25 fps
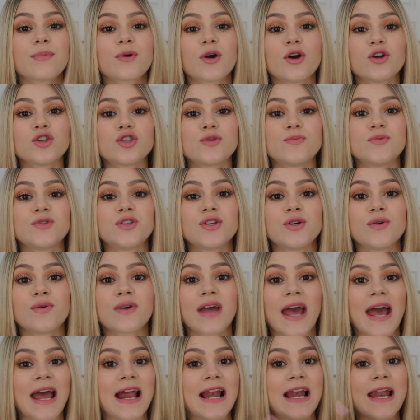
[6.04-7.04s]
am going to be
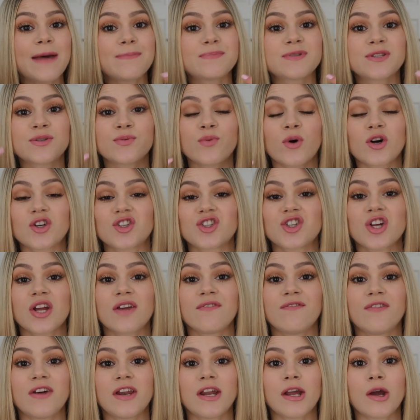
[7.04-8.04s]
doing a lip
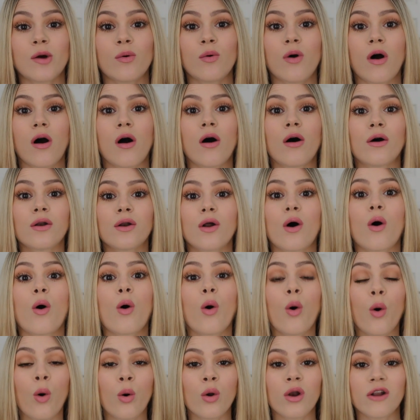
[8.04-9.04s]
swatching video
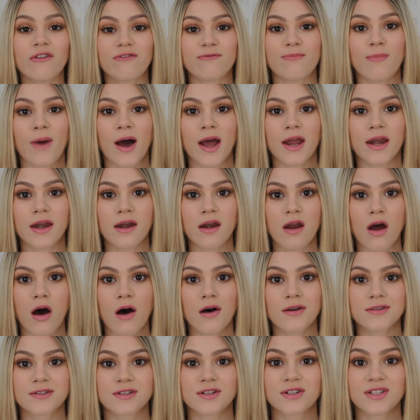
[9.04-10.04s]
on all of my
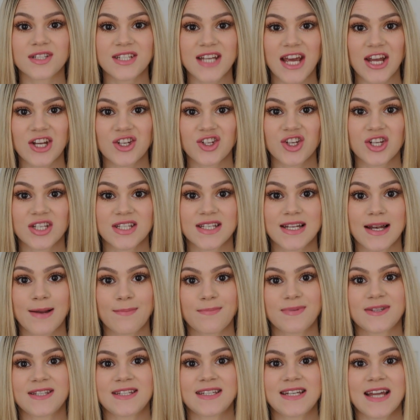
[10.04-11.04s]
NARS Audacious
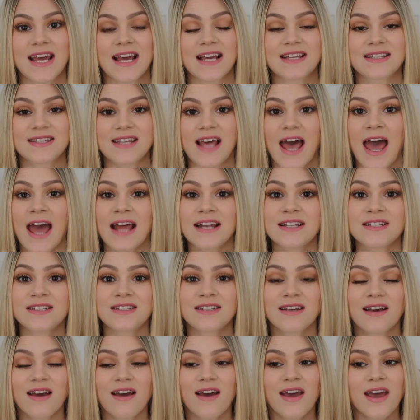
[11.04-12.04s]
lipsticks. And
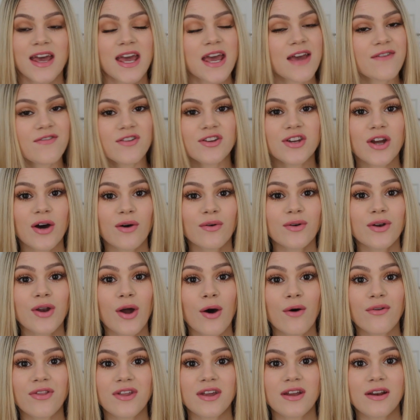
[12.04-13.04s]
if you don't
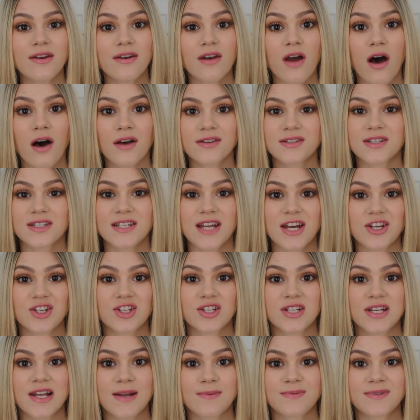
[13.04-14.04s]
know the NARS
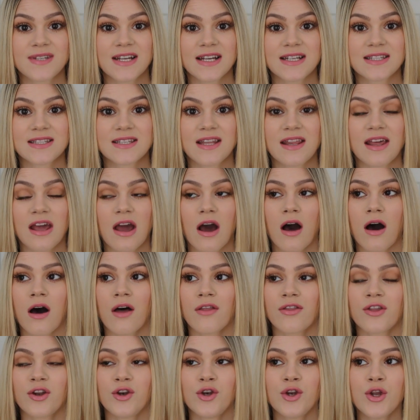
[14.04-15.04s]
Audacious lipsticks, they
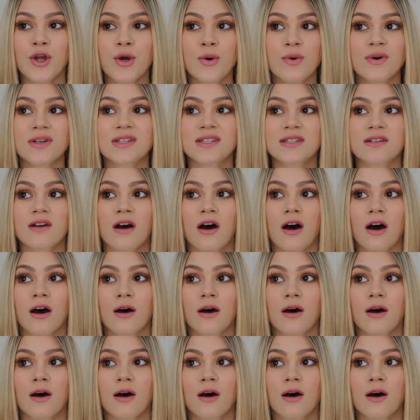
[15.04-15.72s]
are the newest